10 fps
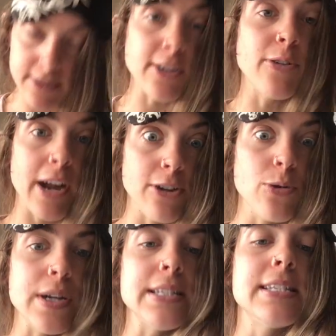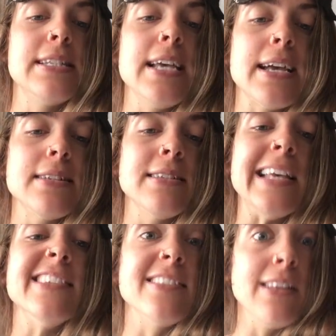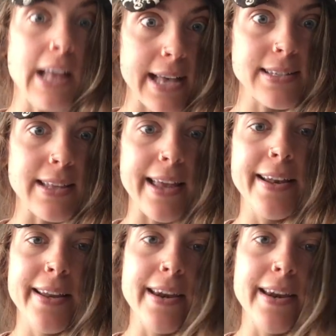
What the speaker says: is the greater one. 6 is less than